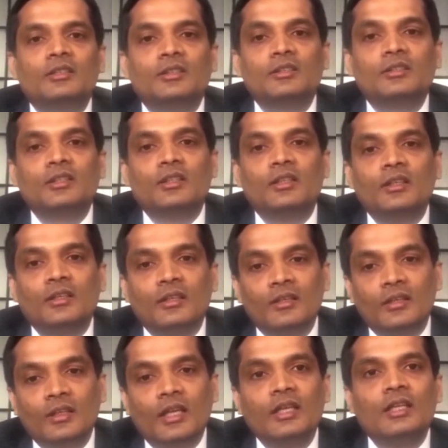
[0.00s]
the patient's
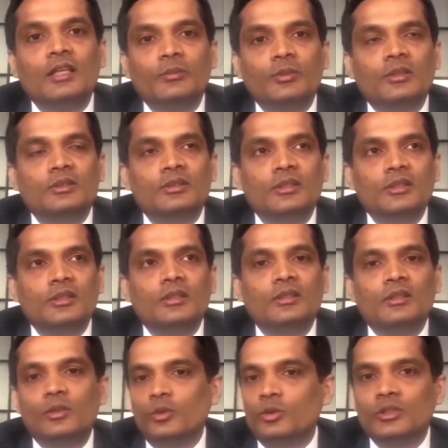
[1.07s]
pain distribution,
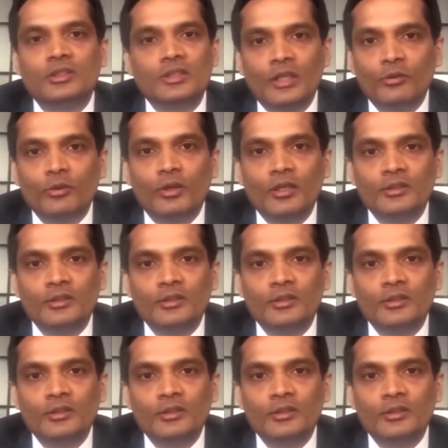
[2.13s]
pain